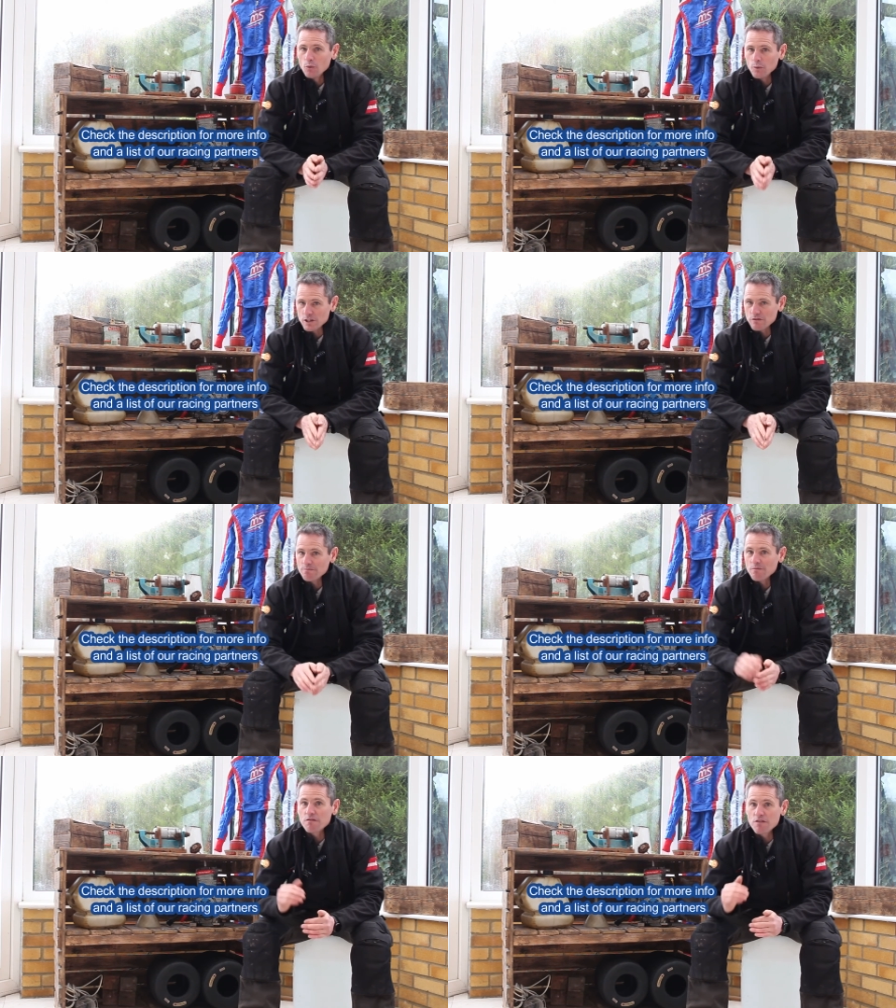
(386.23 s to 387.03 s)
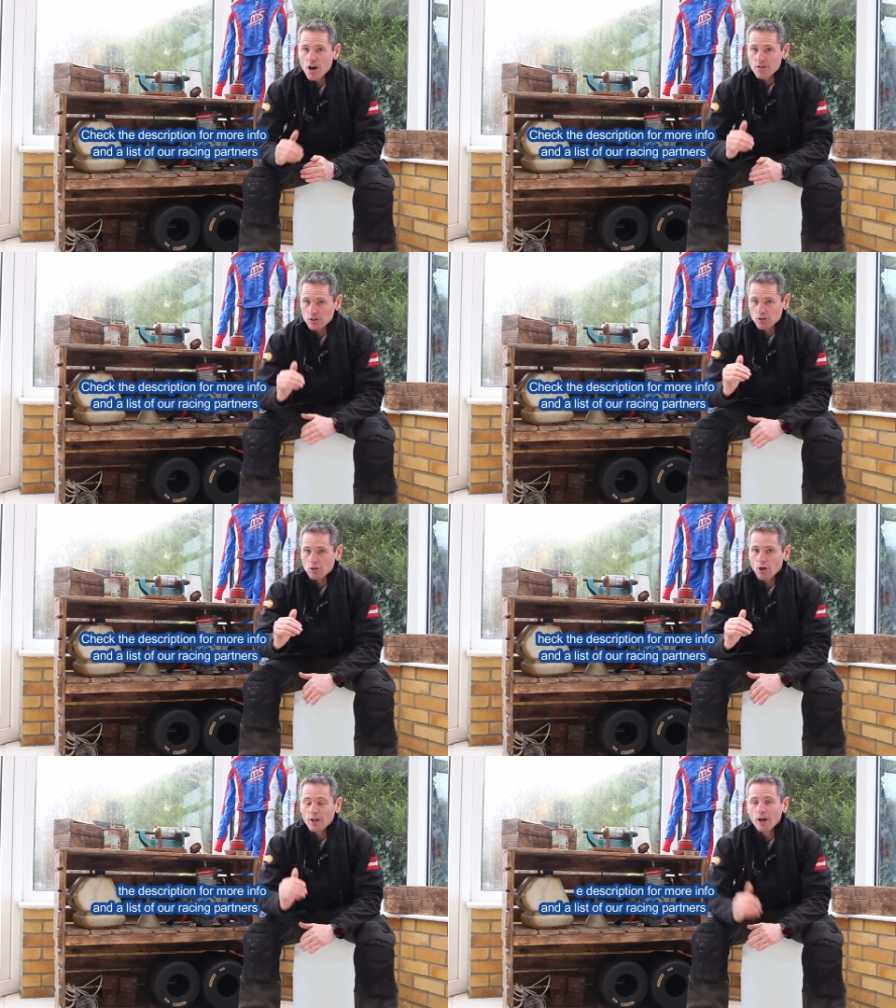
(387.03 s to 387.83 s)
which furthers us
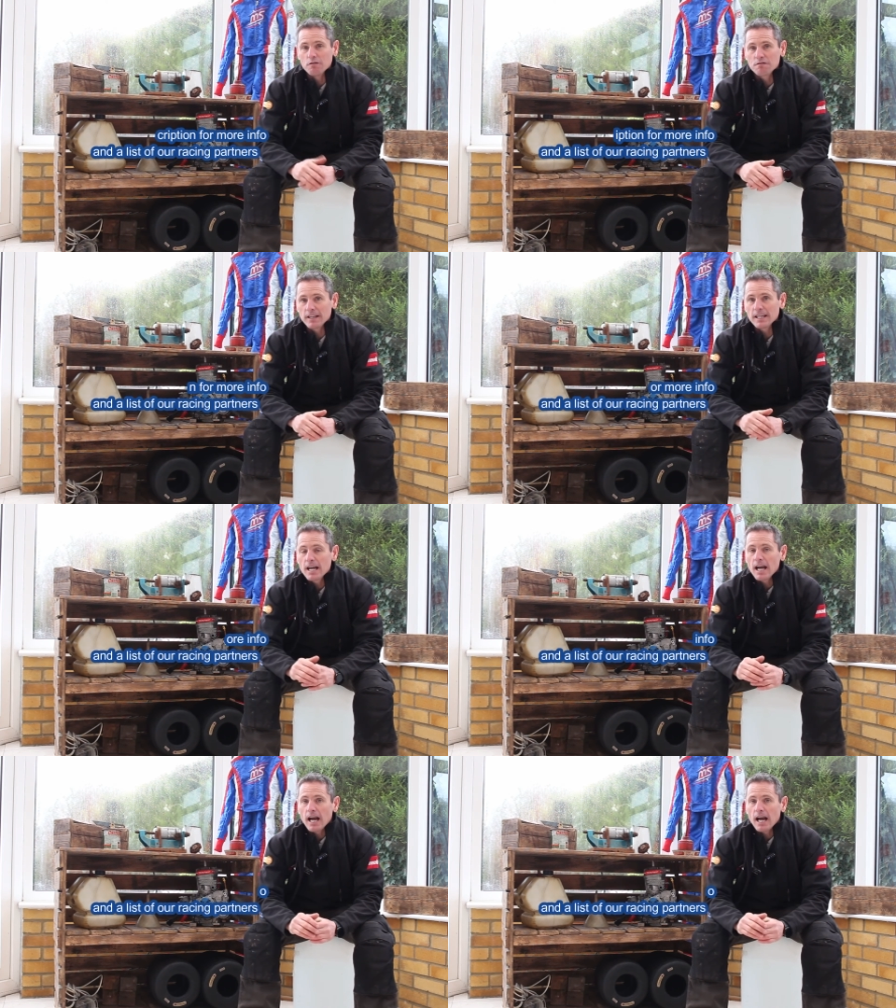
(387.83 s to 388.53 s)
on, hopefully.